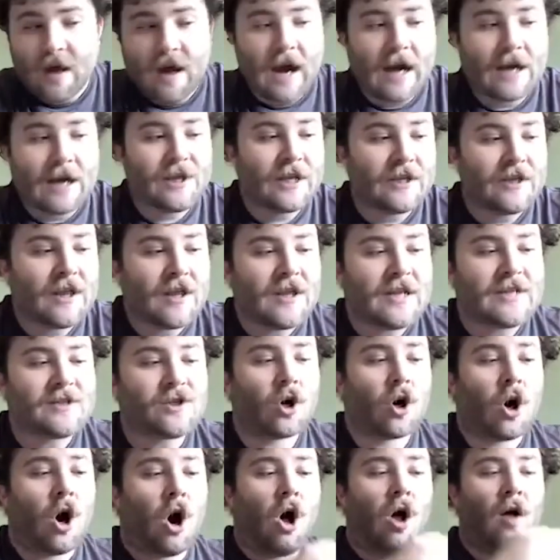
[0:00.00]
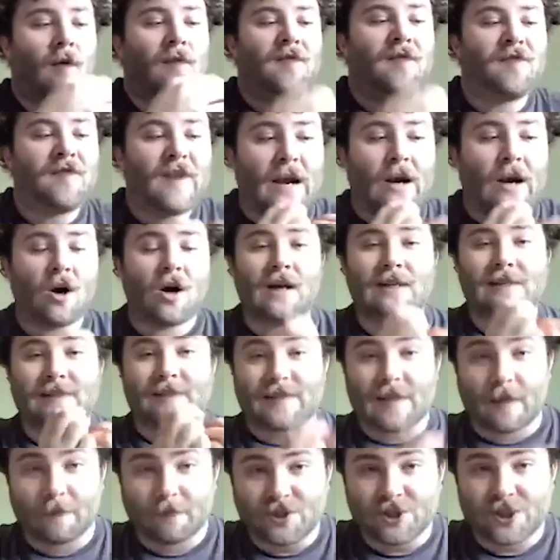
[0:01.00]
I think that these are all fair
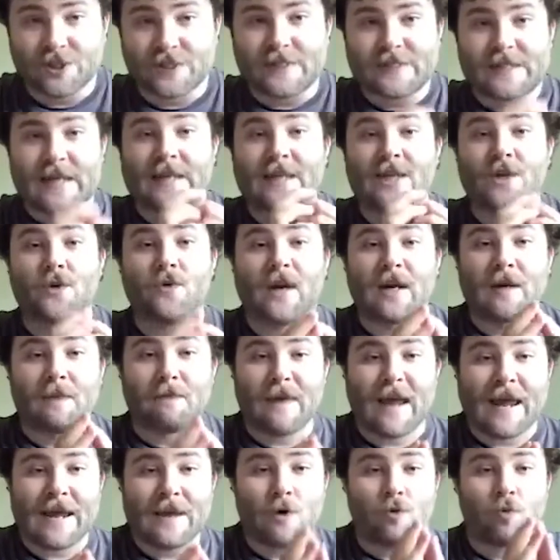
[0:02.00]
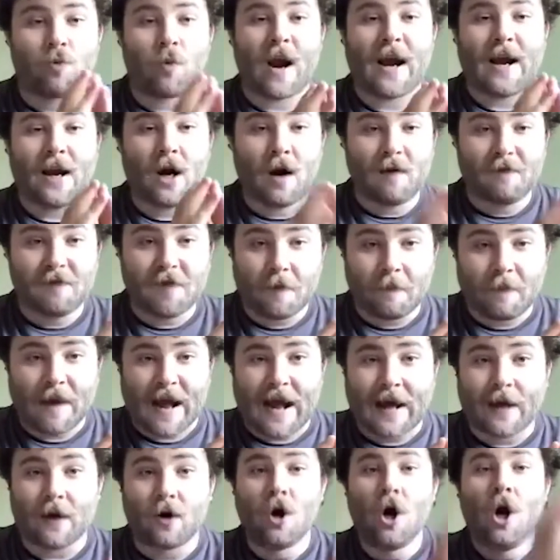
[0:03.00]
assumptions that you can make right off the
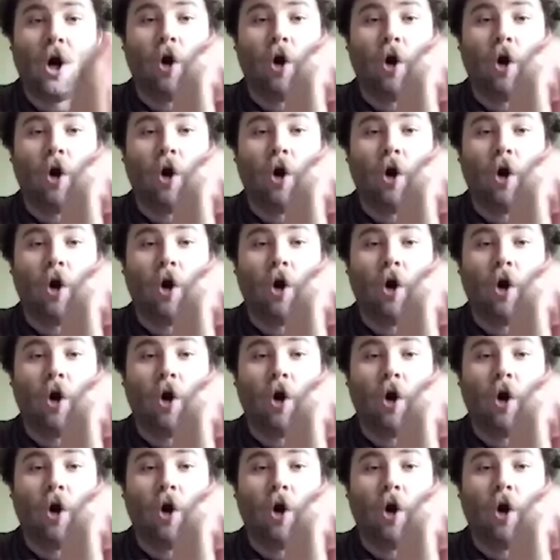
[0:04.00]
bat